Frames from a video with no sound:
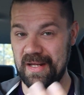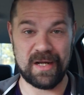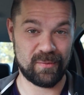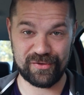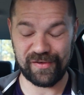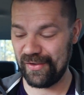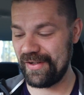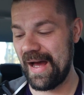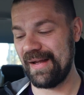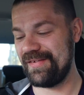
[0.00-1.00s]
And we're still
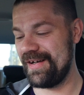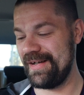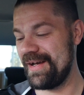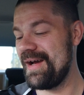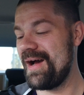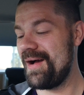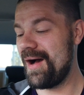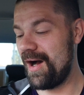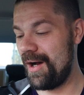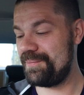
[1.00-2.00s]
not done.
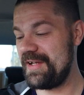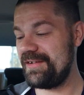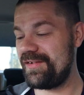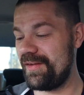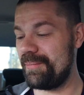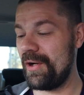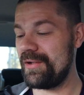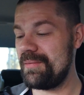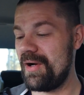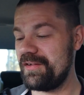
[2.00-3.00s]
Updates to the
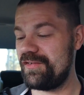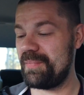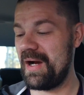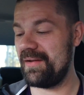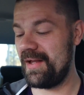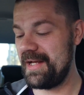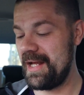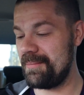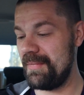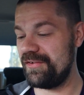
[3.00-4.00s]
Pokemon Spotlight
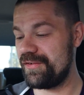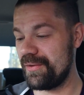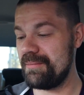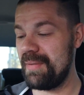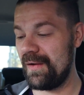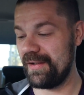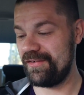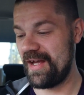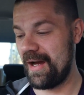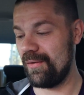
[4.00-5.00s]
and Mystery
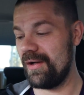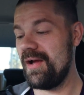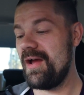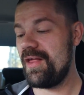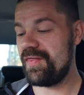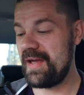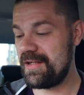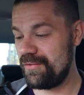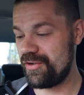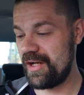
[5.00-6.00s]
Bonus Hour.
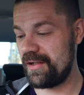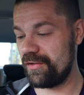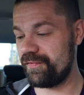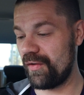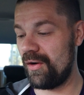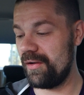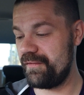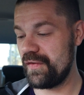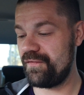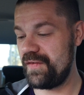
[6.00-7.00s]
Thank you, trainers, for all
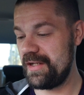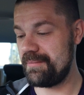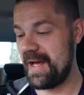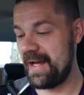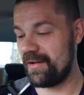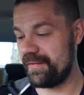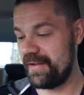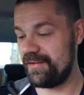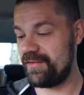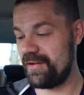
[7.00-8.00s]
of your feedback on
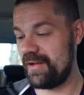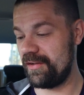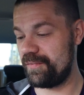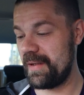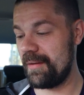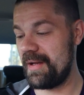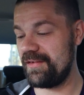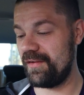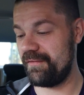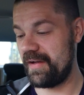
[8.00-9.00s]
these
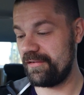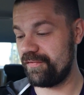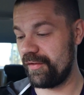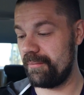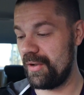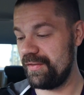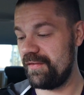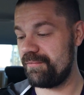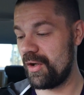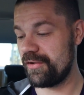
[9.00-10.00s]
experimental events. For the month
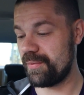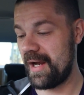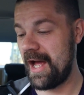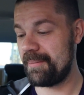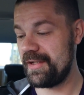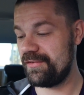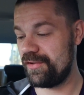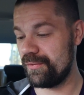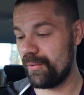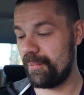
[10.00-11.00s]
of March, we're happy
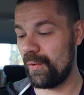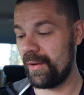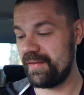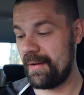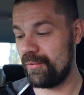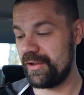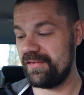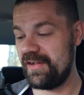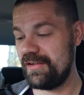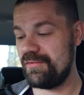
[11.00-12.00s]
to report that we'll
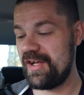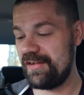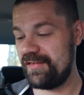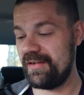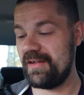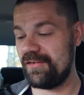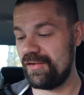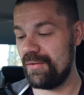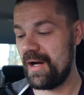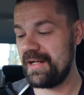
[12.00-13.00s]
continue testing these
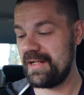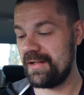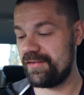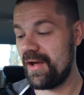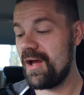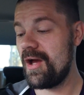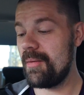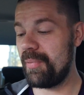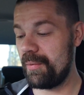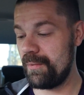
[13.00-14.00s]
new ideas,
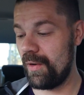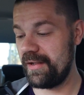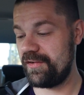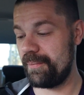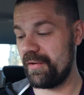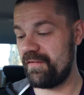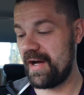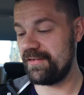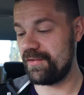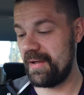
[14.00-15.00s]
but we wanted to
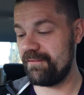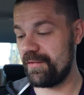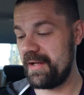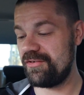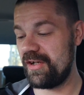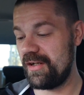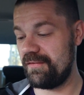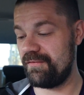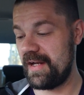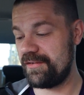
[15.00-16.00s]
provide some information in
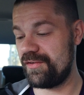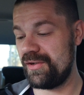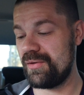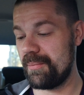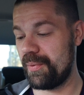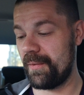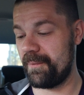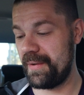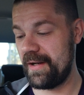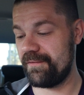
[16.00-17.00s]
advance so you can
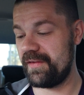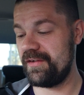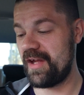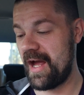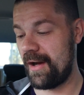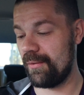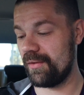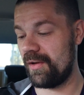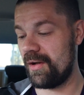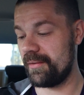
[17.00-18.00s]
prepare for these
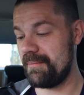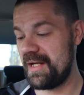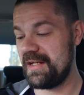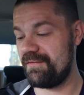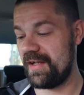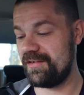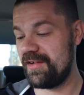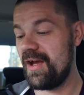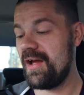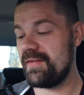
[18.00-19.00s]
hour-long mini
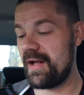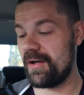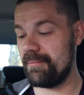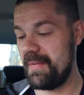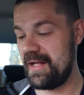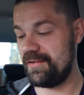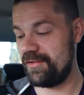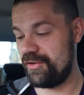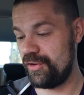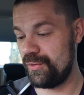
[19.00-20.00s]
events that are meant
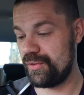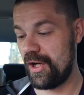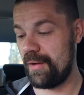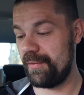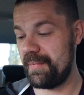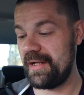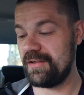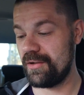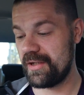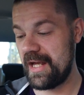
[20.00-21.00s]
to
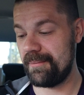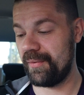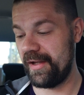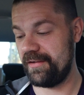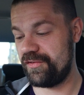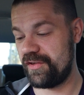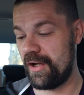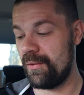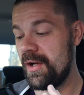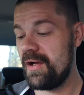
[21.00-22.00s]
complement your gameplay.
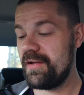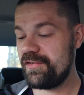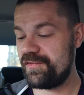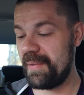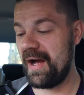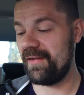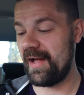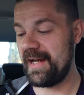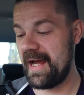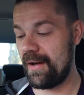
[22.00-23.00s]
So,
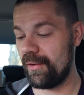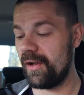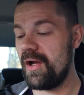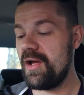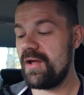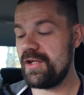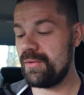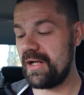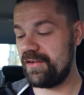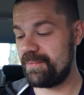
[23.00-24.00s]
Spotlight Hour.
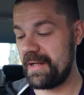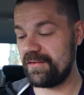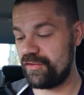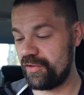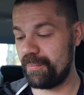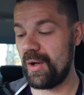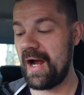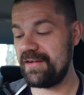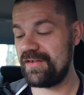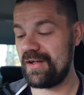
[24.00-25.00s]
You can expect a
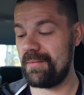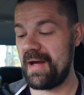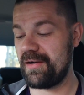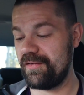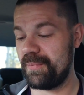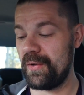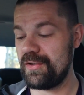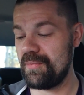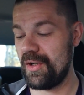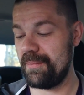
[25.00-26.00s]
surprising amount of
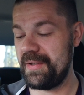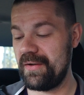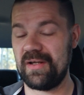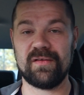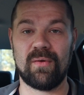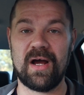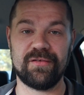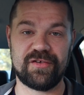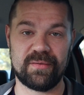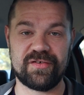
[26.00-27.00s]
Pokemon appearing in the
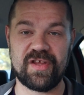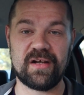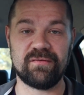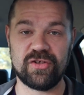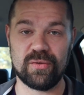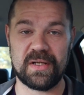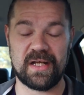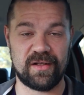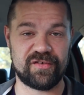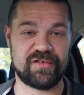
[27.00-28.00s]
wild. So instead of doing
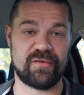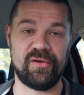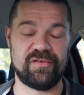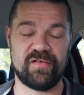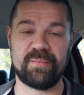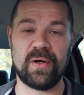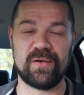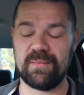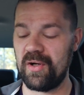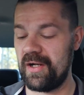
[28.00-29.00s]
an exclusive
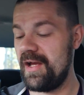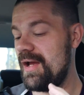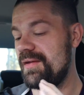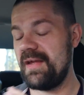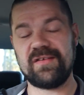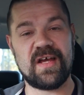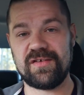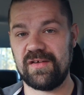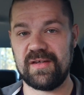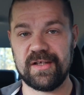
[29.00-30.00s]
Pokemon, they
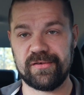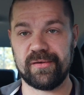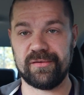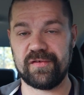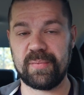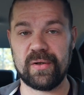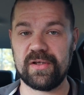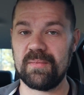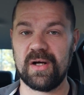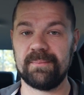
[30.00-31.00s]
tested the exclusive
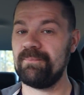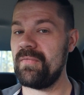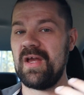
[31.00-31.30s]
Pokemon.